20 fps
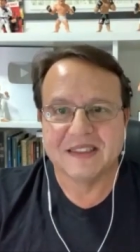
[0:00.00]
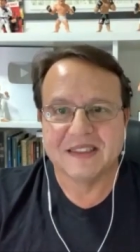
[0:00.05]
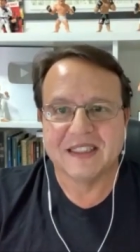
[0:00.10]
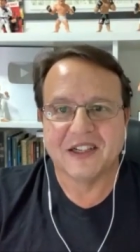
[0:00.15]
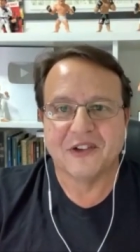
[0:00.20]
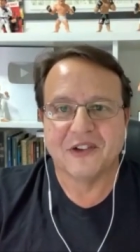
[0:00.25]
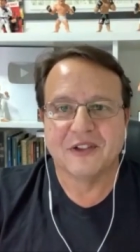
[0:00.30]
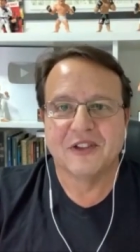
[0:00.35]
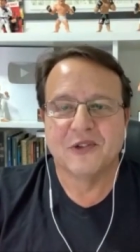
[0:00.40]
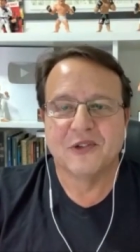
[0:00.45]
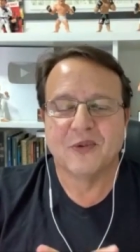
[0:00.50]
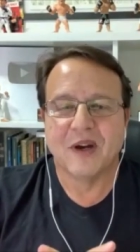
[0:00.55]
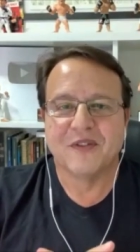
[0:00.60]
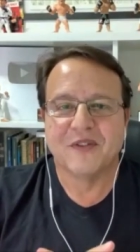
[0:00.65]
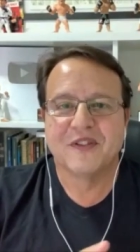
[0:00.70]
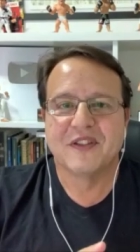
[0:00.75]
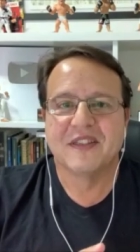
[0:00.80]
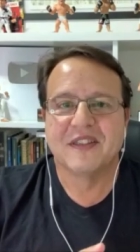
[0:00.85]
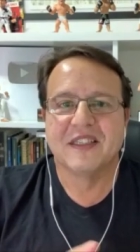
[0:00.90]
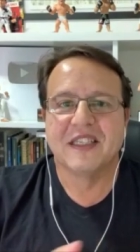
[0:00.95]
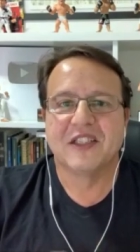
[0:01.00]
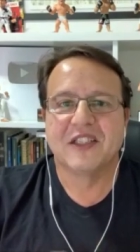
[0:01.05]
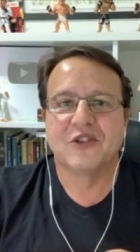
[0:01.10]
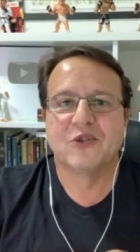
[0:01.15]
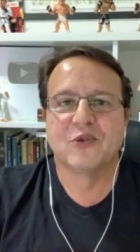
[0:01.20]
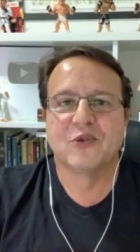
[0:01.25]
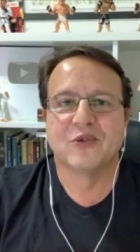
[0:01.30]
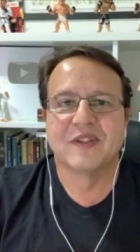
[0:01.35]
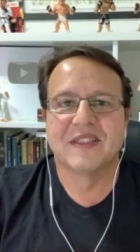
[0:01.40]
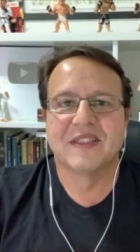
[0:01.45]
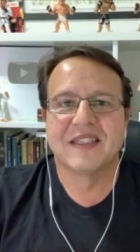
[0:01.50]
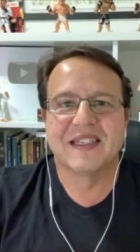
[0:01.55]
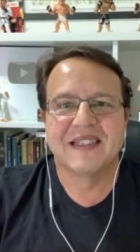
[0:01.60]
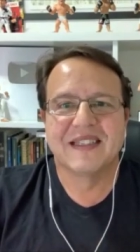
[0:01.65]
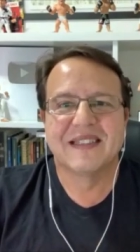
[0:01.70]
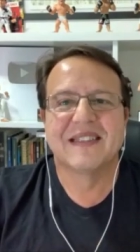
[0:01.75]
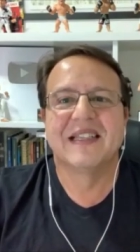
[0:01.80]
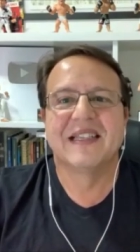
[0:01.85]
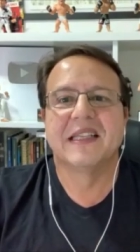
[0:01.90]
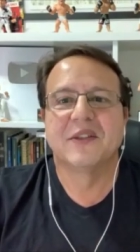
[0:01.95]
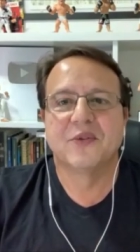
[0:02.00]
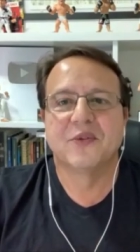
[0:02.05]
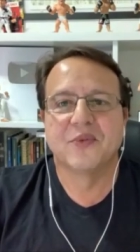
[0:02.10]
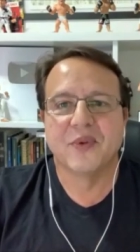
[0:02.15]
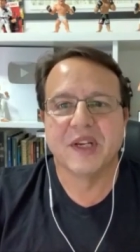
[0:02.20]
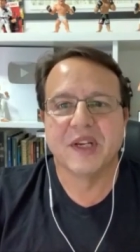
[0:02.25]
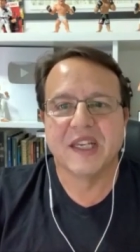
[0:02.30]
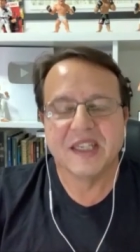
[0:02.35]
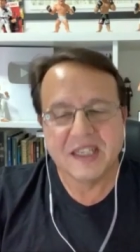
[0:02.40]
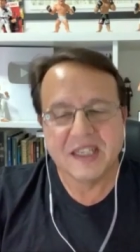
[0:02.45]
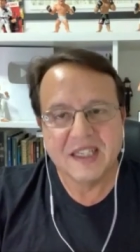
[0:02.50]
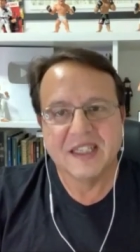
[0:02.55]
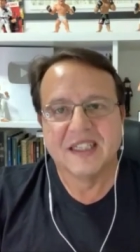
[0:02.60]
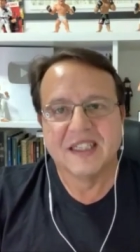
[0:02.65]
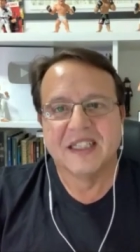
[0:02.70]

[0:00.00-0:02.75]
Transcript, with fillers: on UFC 263.